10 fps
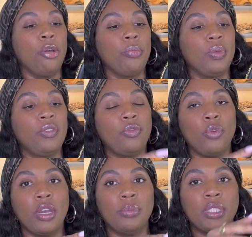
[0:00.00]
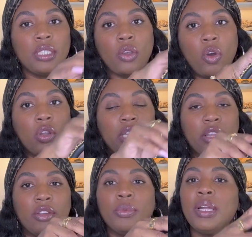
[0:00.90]
Before it was just all
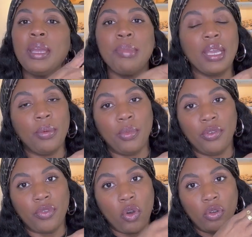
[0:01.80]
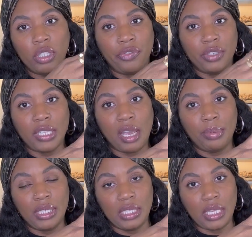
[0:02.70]
leather. Well, they make them with all different type
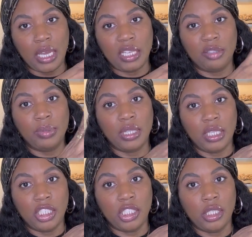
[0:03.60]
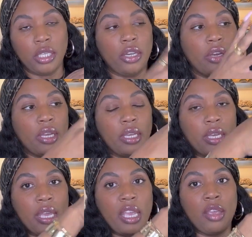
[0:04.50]
of designs, but this year it
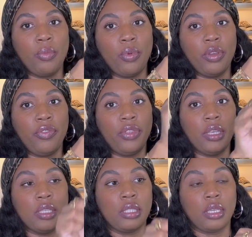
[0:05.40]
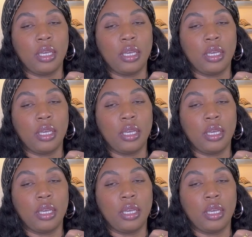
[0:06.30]
came with this